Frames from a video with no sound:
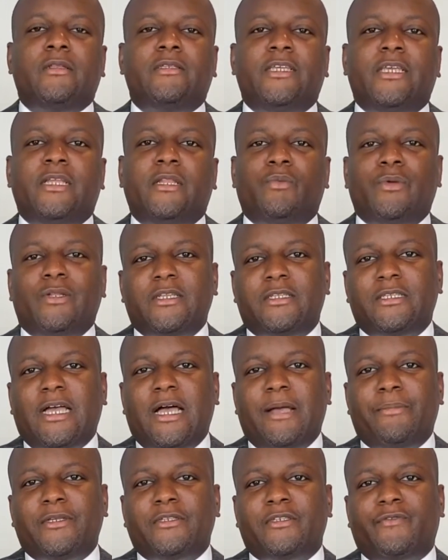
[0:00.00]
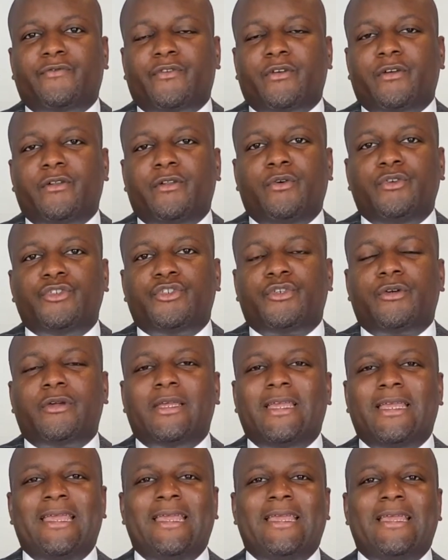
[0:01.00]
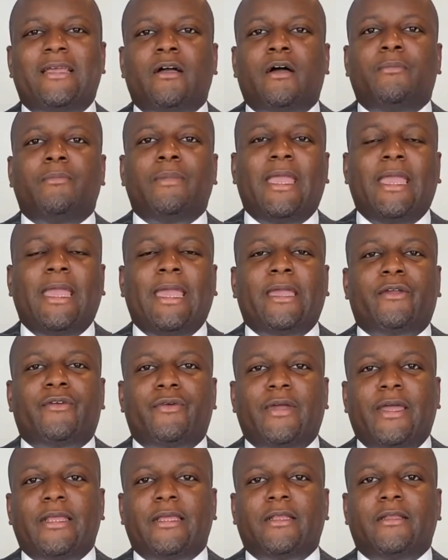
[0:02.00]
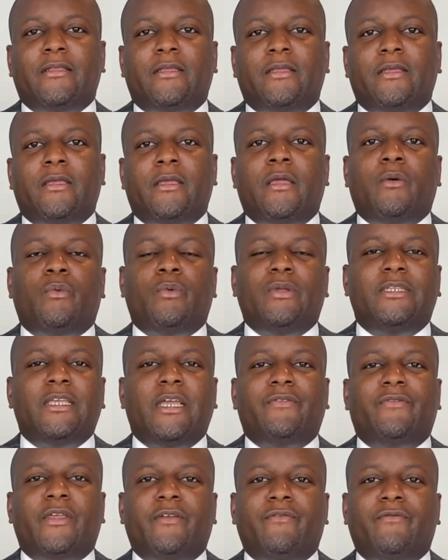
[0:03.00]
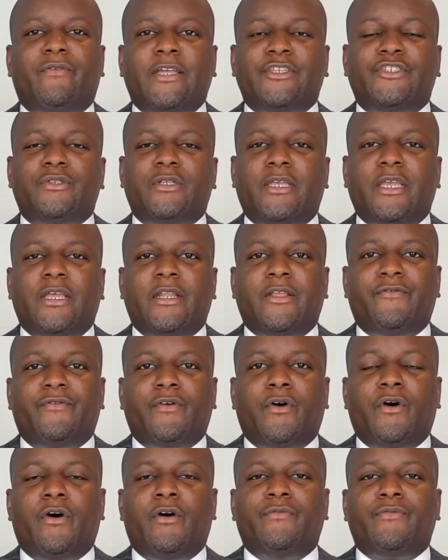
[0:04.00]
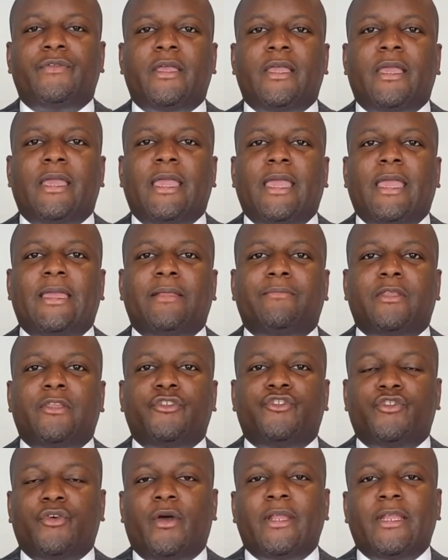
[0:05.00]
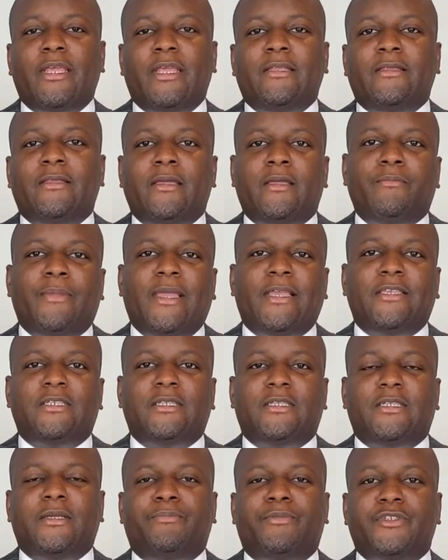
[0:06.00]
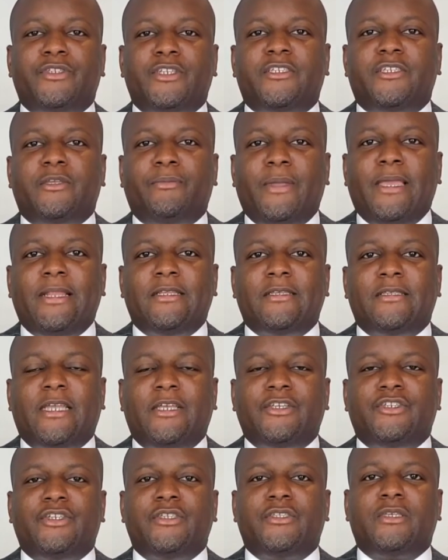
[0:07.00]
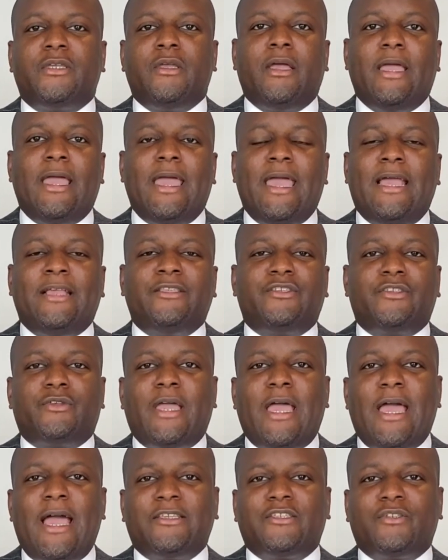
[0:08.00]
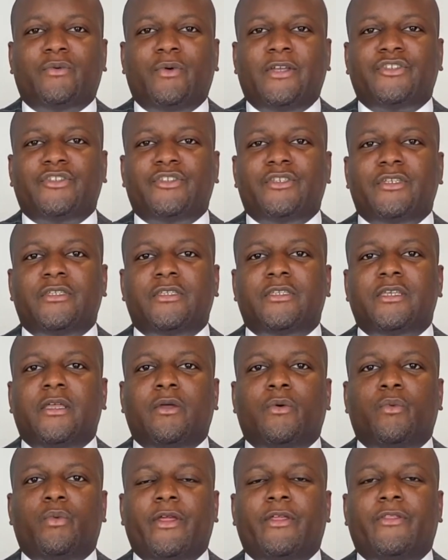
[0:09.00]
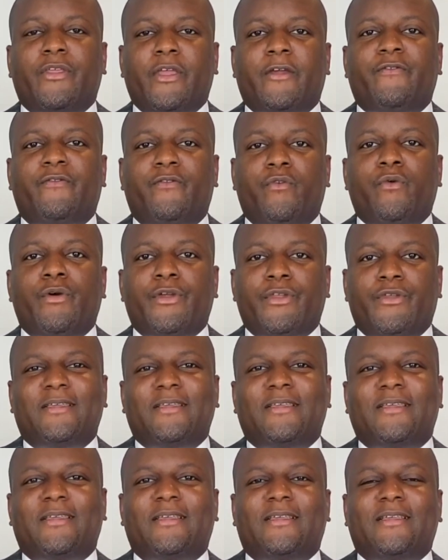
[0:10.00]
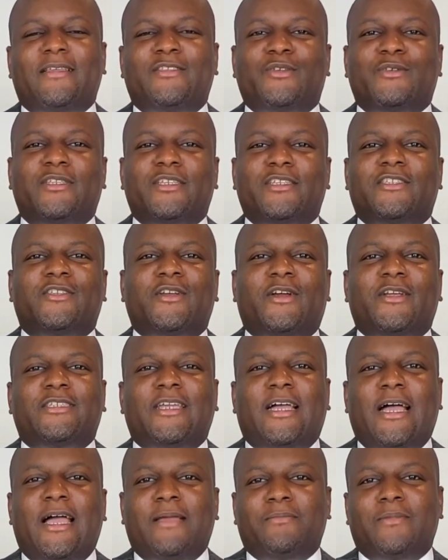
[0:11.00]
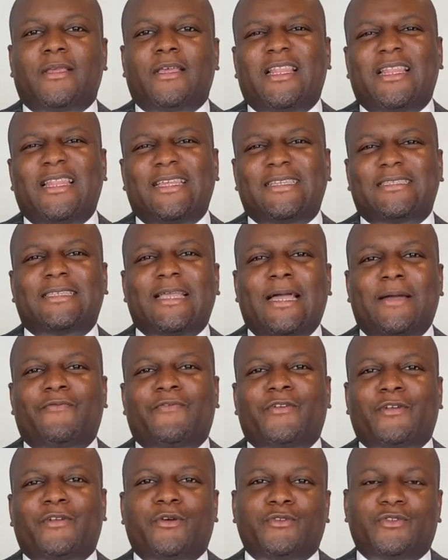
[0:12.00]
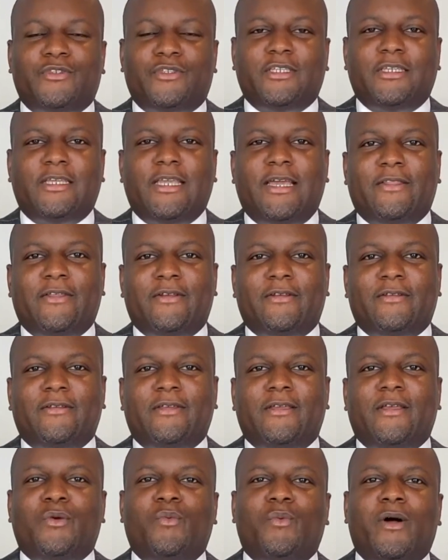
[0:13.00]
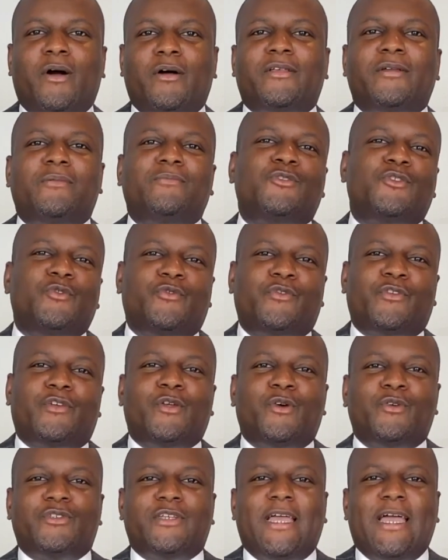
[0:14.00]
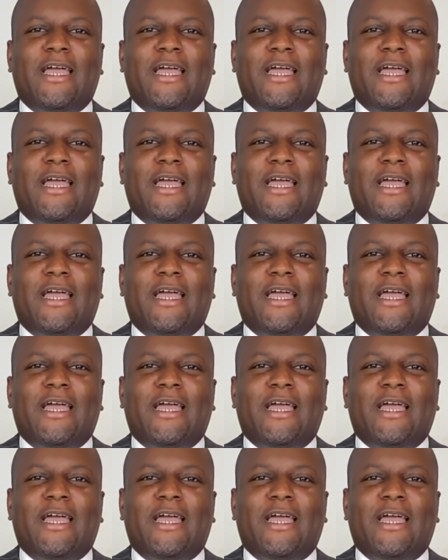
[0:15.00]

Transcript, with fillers: dealing with the topics of foreclosure, income, and credit. We definitely invite you to get involved and join in, basically participate in the sessions, ask, ask questions. We're there for you. So this is our time. Let's stop foreclosure together. Welcome to Foreclosure